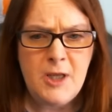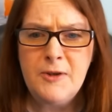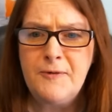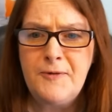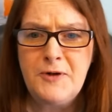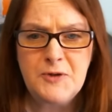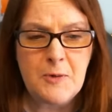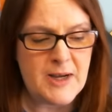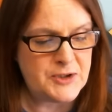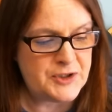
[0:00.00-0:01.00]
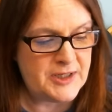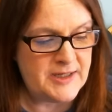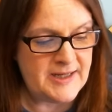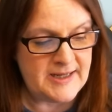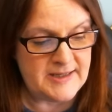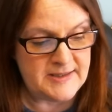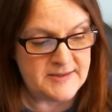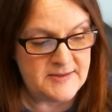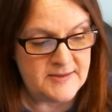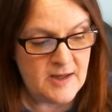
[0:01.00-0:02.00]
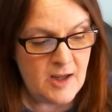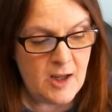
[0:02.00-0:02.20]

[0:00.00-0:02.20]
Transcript: The first question is,